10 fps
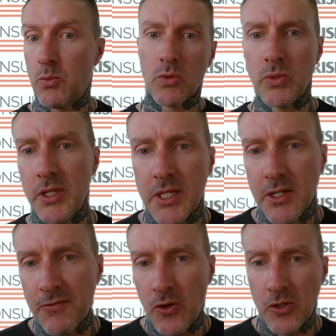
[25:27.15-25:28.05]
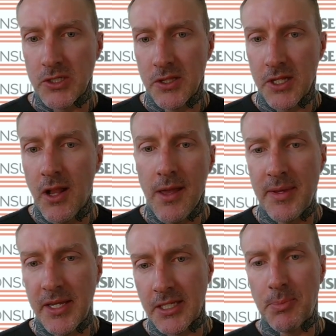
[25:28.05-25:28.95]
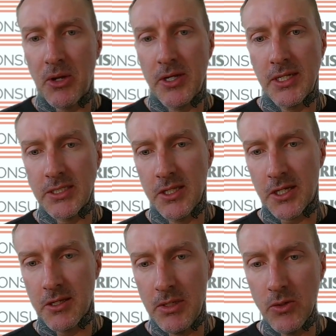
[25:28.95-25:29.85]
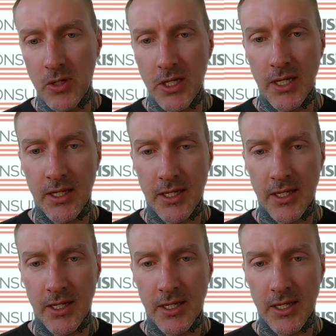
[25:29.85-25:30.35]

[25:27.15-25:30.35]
we're really going to focus on the climbing experience in the community.